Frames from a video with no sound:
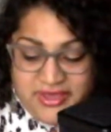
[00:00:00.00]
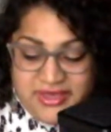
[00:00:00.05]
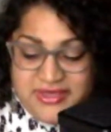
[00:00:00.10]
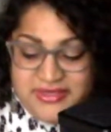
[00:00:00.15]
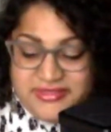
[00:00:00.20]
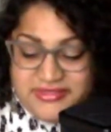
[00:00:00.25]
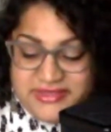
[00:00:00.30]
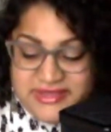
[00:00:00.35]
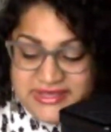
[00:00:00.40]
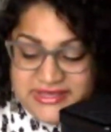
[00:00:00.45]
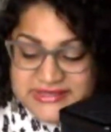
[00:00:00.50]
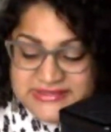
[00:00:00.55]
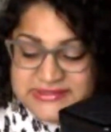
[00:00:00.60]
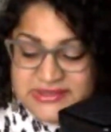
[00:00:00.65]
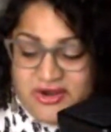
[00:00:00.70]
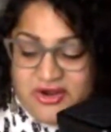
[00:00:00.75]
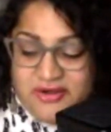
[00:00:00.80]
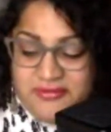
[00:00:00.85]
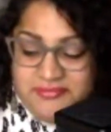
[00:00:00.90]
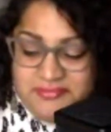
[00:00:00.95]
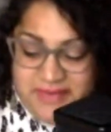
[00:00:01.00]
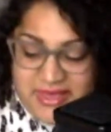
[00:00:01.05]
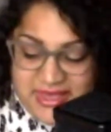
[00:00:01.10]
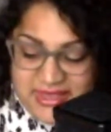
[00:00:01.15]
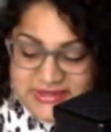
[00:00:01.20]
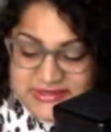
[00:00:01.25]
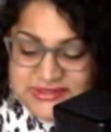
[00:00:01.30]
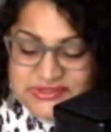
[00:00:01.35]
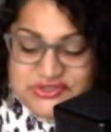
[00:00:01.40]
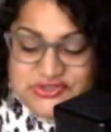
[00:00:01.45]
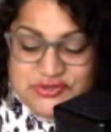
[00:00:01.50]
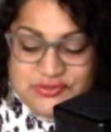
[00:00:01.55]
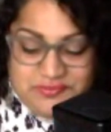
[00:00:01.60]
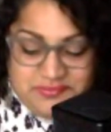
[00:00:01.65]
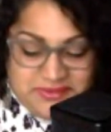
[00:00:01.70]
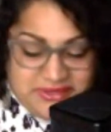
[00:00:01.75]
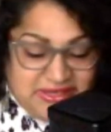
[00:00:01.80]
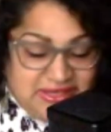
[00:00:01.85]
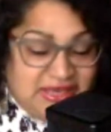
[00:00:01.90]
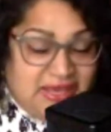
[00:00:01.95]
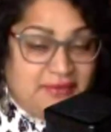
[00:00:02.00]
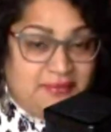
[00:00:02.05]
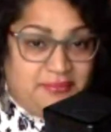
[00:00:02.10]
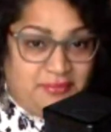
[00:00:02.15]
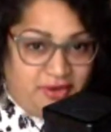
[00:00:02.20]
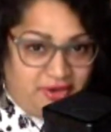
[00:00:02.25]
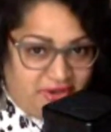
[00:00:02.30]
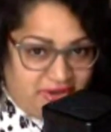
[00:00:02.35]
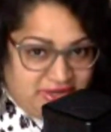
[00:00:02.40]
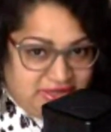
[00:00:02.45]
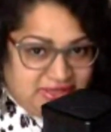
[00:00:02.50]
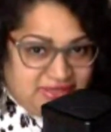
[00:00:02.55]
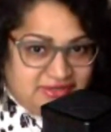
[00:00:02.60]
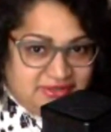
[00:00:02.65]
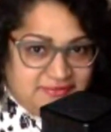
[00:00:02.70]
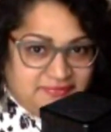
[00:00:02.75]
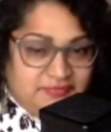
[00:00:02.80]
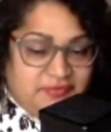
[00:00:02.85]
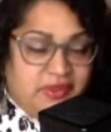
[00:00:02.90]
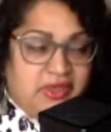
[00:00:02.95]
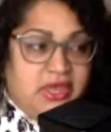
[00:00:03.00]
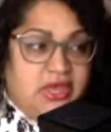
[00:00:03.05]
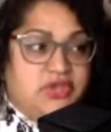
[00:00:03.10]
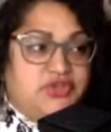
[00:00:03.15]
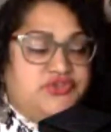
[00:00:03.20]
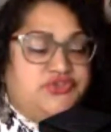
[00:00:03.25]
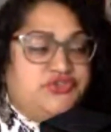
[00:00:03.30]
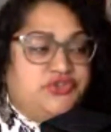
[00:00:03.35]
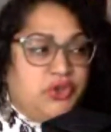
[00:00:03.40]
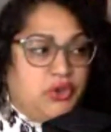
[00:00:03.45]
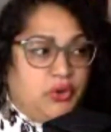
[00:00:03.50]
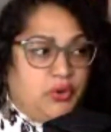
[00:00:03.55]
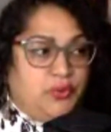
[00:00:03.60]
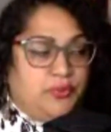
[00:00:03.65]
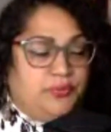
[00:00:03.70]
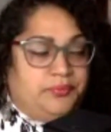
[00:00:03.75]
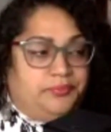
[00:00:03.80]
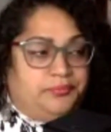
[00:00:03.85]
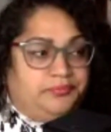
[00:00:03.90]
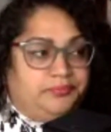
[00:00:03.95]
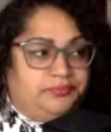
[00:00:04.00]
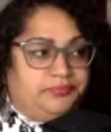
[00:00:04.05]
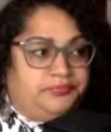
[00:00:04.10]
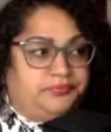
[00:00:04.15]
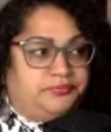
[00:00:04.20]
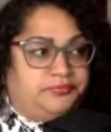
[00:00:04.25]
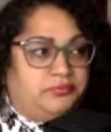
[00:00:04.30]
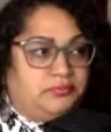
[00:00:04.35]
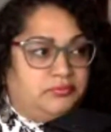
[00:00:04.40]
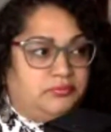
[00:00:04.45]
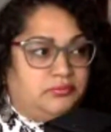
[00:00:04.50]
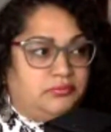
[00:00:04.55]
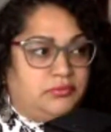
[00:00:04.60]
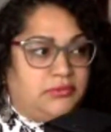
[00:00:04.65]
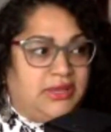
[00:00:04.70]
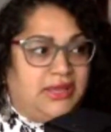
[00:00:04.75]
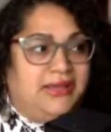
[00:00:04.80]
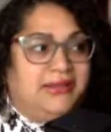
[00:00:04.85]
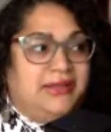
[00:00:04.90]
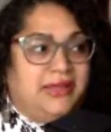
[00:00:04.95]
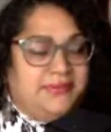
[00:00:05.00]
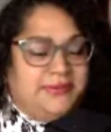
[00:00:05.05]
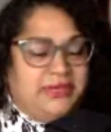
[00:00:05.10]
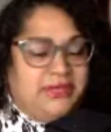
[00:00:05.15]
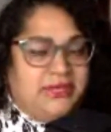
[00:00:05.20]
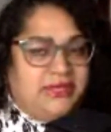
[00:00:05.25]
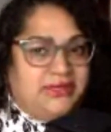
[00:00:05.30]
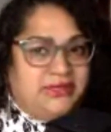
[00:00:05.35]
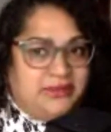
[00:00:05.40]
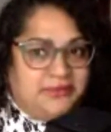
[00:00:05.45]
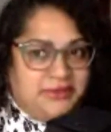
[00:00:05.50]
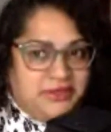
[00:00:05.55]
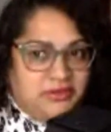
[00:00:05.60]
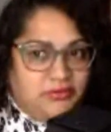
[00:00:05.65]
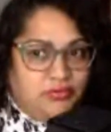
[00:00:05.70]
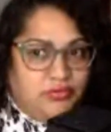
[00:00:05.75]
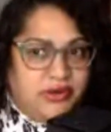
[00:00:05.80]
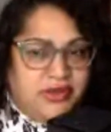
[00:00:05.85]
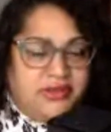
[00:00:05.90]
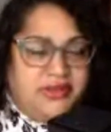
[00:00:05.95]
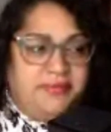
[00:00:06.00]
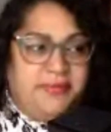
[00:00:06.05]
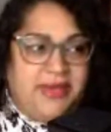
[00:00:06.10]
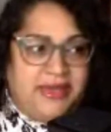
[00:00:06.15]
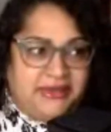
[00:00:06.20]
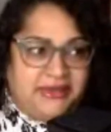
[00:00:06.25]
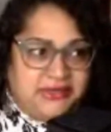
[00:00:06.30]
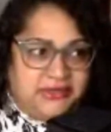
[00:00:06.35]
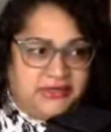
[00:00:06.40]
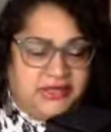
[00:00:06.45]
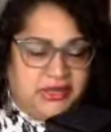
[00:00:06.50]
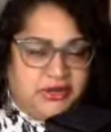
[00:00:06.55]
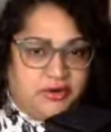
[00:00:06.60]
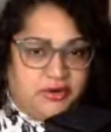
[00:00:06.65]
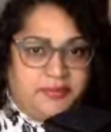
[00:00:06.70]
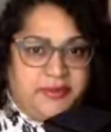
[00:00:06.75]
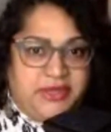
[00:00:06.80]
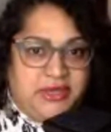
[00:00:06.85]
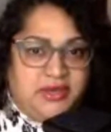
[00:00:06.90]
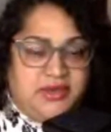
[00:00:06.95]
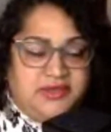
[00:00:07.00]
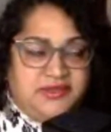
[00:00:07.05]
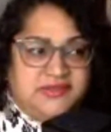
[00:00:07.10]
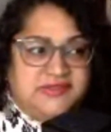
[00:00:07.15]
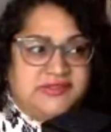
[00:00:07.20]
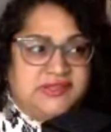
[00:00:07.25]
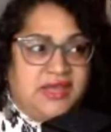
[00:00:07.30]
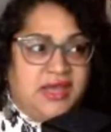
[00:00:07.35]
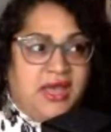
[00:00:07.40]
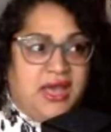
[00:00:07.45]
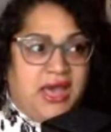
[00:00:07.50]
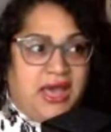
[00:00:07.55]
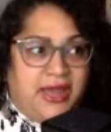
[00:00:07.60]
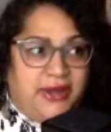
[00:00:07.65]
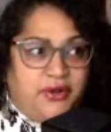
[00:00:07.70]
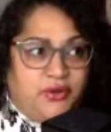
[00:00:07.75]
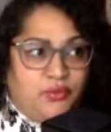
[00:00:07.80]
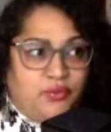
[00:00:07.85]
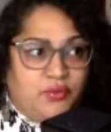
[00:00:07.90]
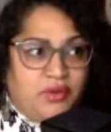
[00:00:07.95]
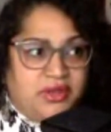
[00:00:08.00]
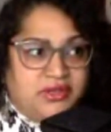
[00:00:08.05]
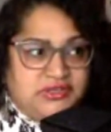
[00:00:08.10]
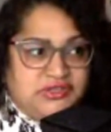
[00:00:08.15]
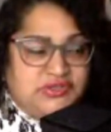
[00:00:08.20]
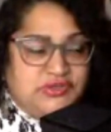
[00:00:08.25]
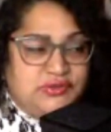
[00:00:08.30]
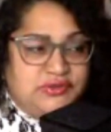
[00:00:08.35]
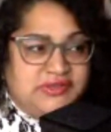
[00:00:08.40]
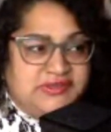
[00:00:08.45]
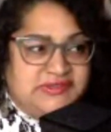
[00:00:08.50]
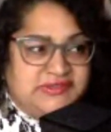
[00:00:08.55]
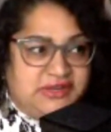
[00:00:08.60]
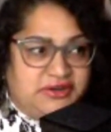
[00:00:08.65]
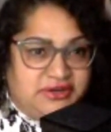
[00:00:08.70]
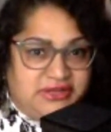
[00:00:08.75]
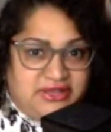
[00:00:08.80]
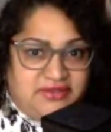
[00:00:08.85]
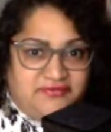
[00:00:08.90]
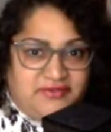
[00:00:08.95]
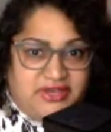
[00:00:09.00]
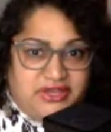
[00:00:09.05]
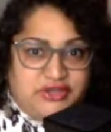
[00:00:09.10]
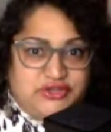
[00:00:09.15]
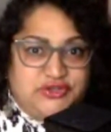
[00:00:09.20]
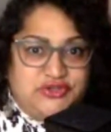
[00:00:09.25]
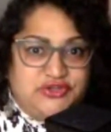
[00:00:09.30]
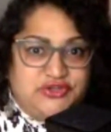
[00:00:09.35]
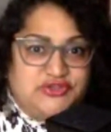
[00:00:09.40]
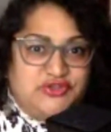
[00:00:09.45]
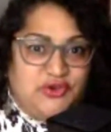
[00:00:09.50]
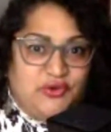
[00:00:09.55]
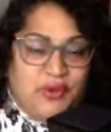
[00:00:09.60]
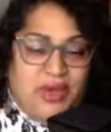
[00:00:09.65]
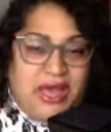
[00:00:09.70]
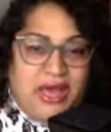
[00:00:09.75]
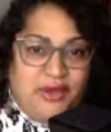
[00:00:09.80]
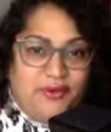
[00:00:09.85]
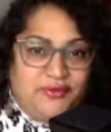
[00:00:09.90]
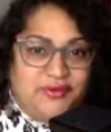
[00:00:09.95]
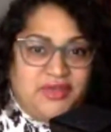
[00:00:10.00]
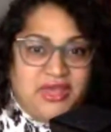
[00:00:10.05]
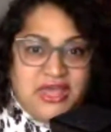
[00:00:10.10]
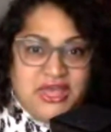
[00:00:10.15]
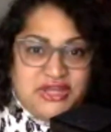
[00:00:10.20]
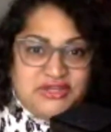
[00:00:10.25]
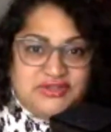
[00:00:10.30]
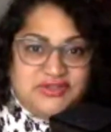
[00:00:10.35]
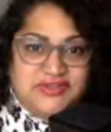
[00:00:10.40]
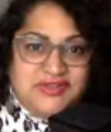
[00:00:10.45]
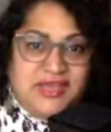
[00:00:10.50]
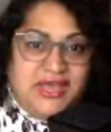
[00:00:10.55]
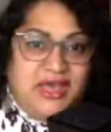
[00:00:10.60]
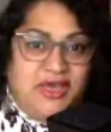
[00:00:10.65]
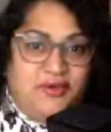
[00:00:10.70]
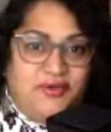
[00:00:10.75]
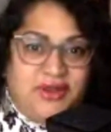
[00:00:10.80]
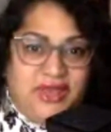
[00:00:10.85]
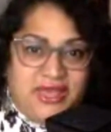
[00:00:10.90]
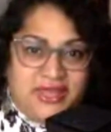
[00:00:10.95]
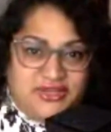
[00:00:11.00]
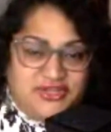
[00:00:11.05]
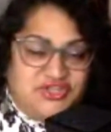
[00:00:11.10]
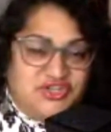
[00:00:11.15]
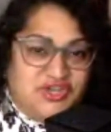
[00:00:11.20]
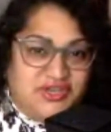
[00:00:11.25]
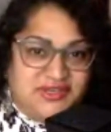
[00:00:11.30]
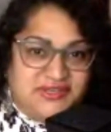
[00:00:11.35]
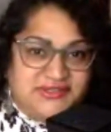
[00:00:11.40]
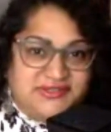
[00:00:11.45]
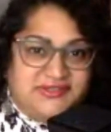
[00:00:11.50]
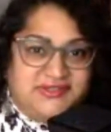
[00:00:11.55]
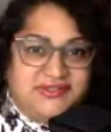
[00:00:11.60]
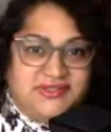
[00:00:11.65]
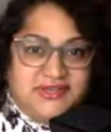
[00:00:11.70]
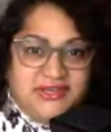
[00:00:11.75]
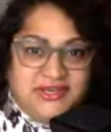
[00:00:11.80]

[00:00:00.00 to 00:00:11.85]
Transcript: These are meant to be embodied. So let me reel it back in here, because I don't want to necessarily invite you to just go out to town and just,